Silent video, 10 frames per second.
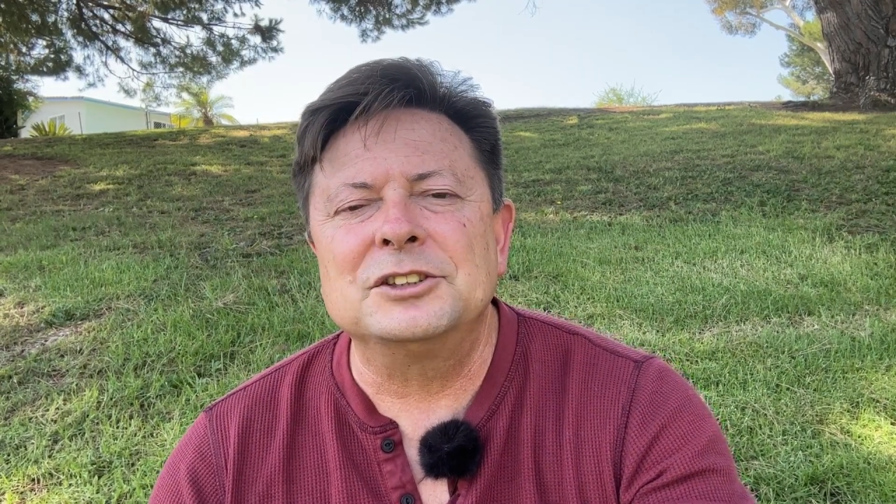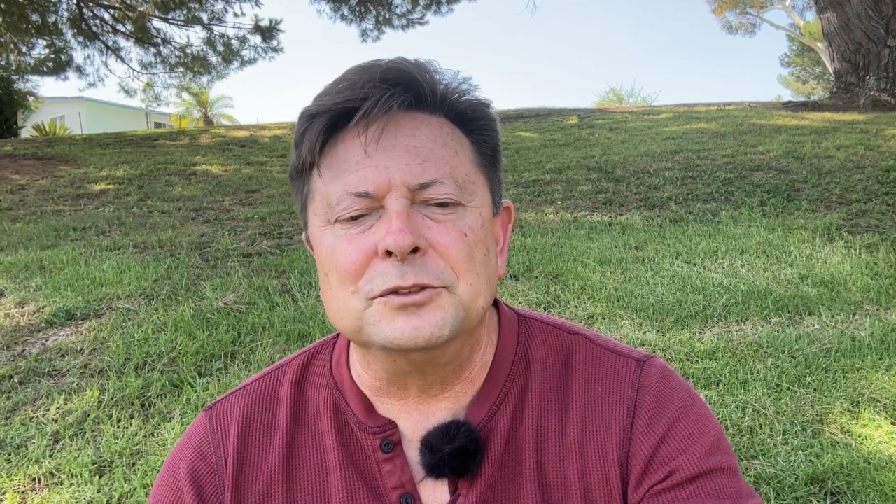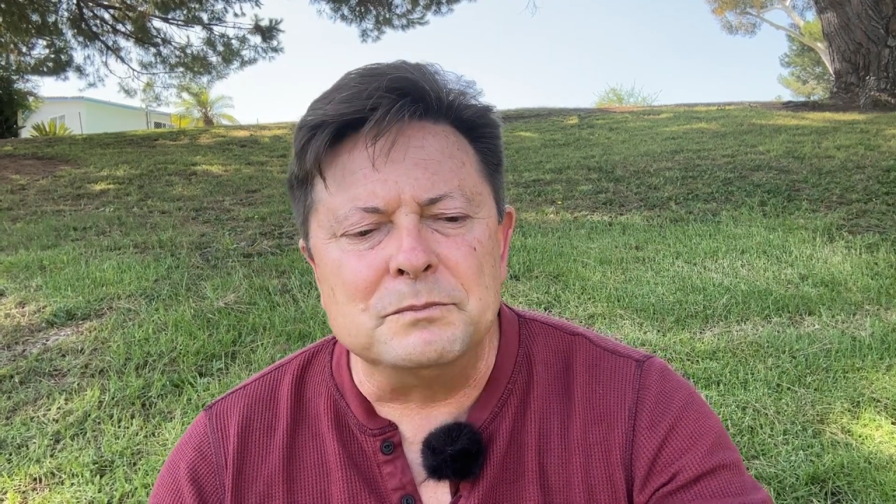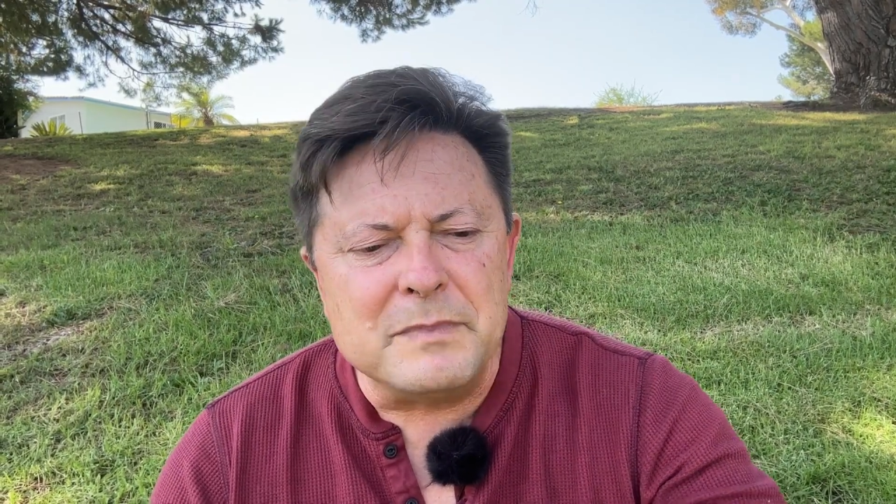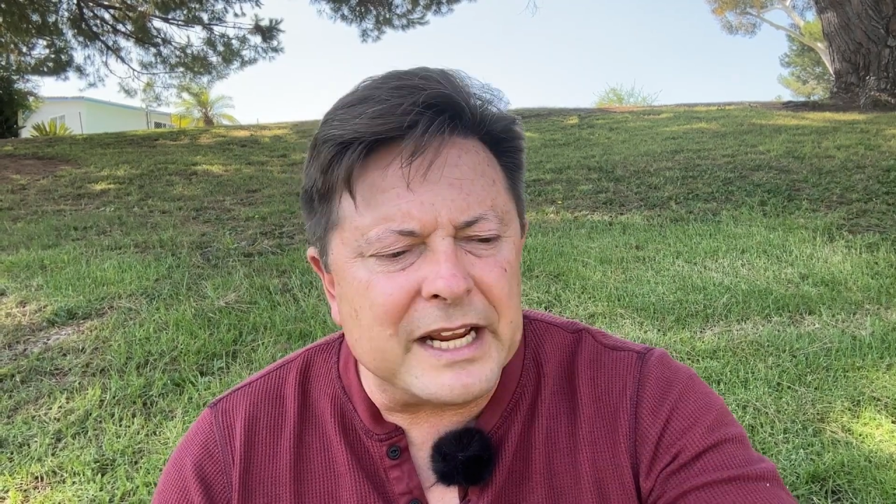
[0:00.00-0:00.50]

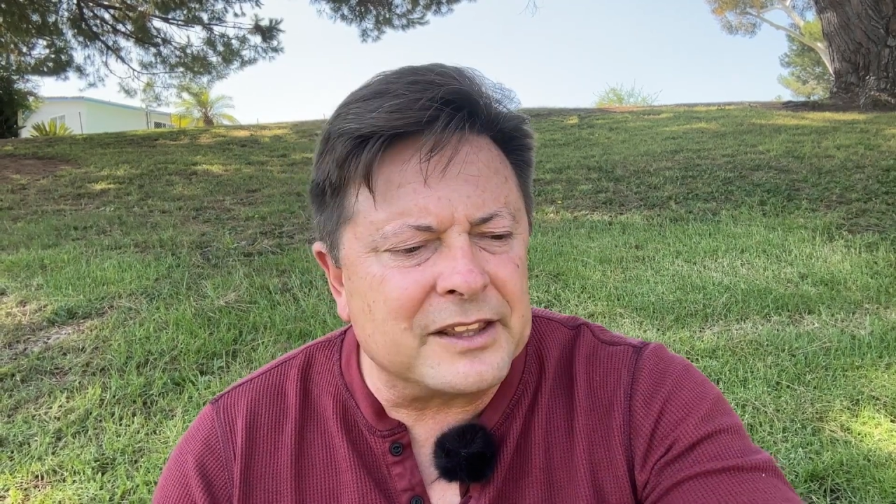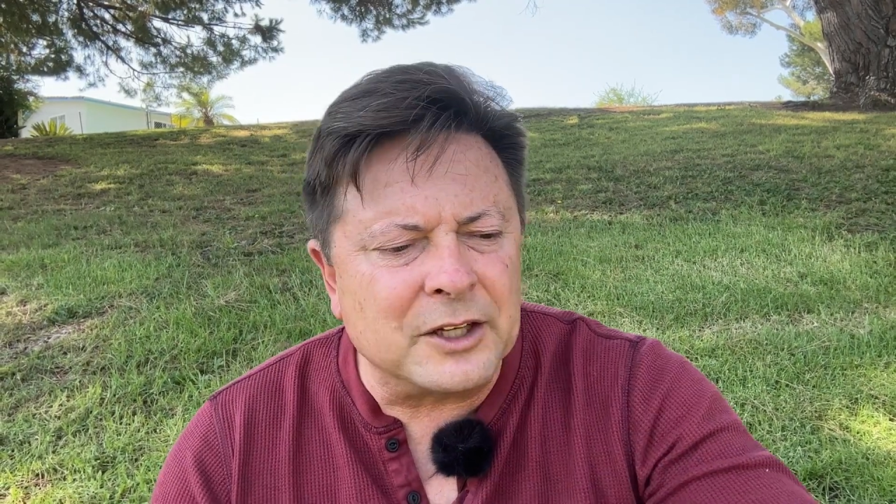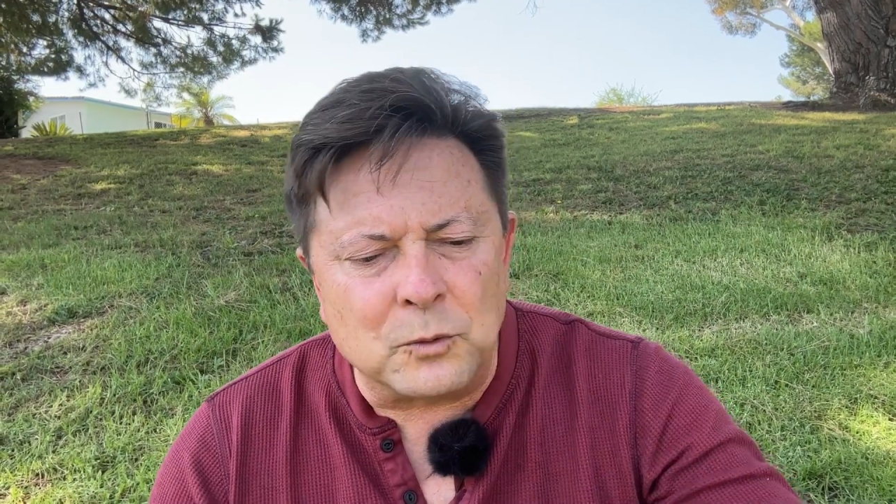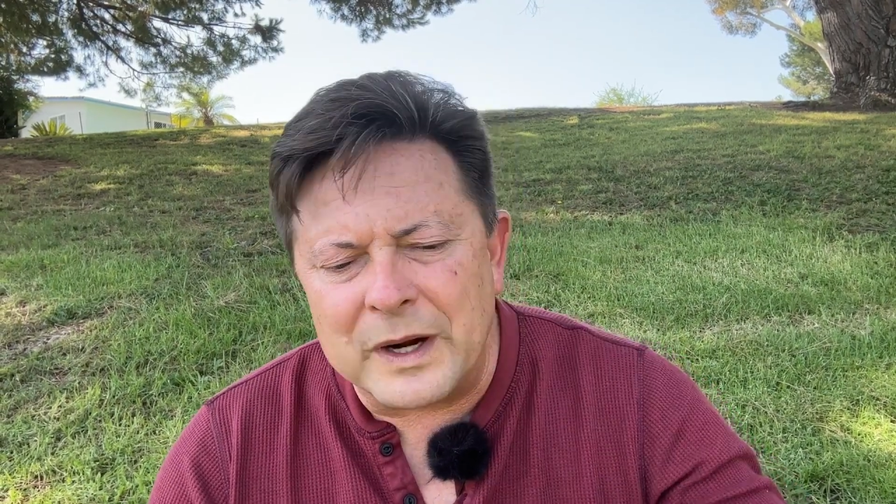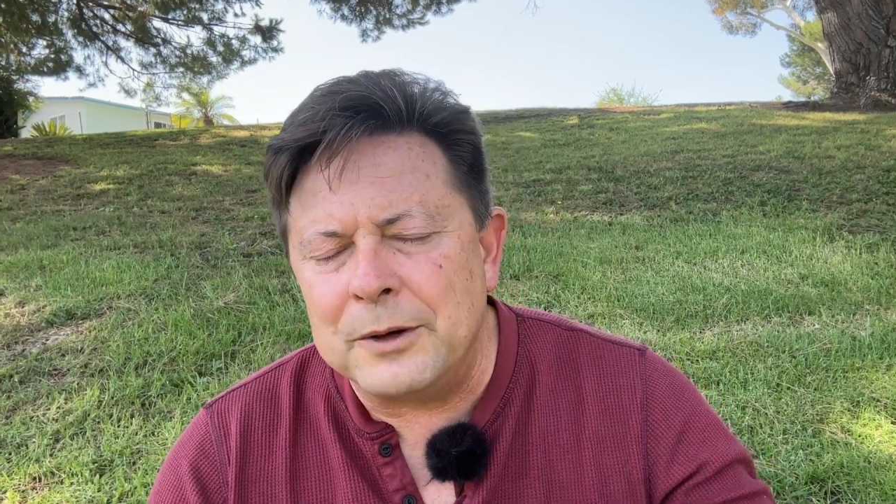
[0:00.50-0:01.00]
to make
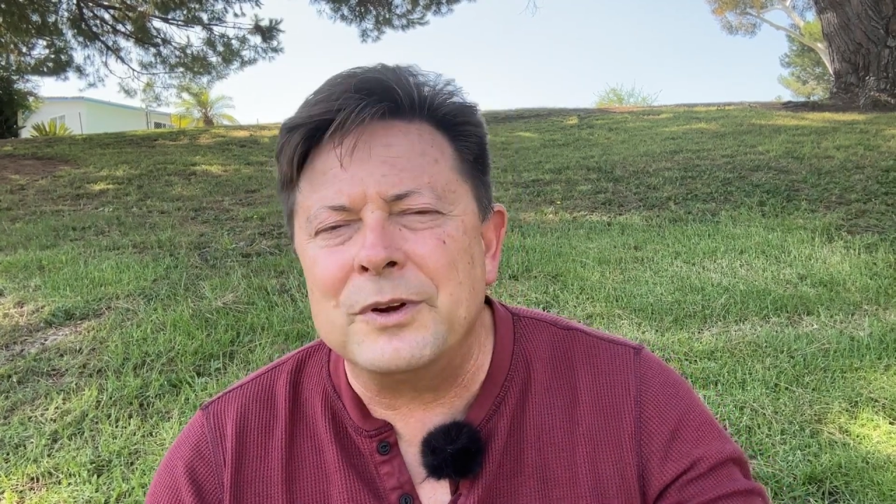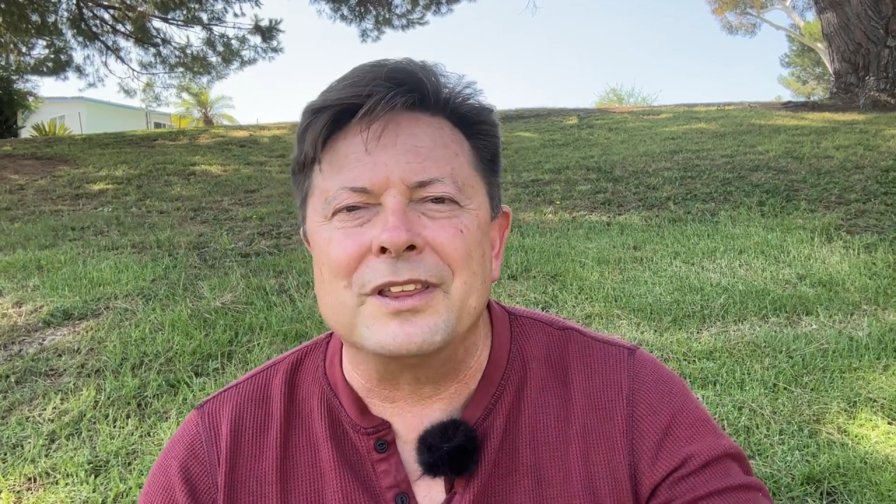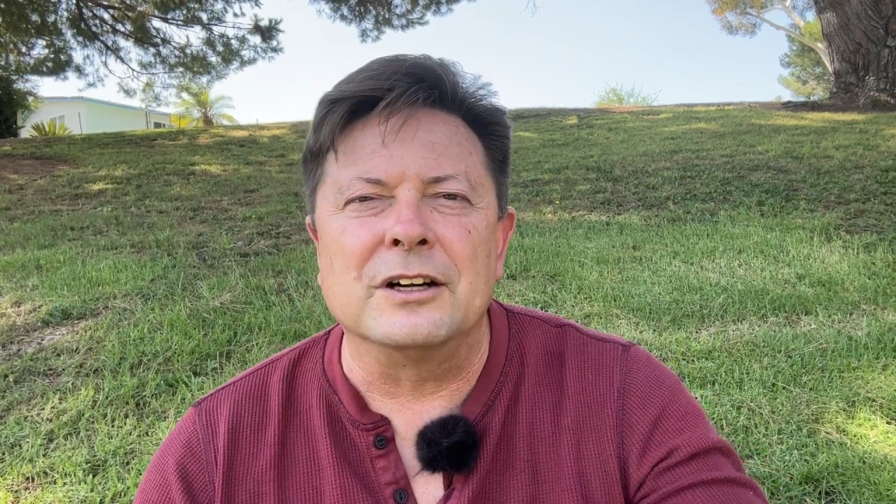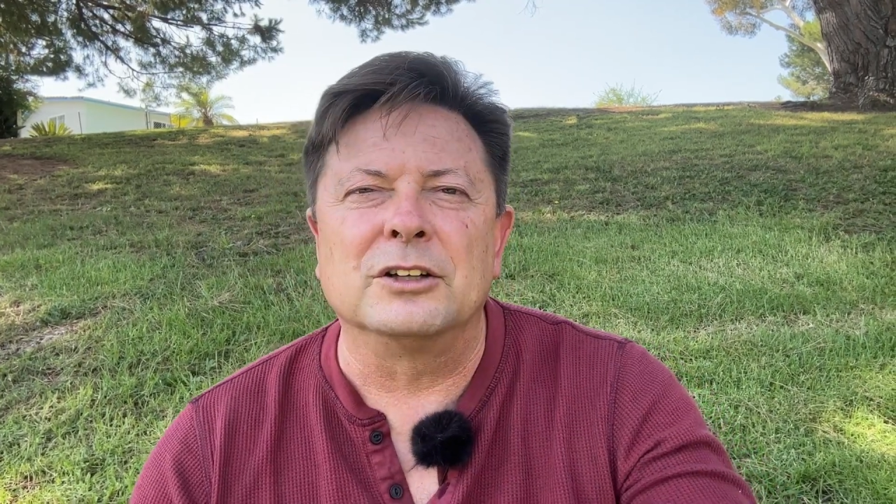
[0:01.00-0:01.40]
their way within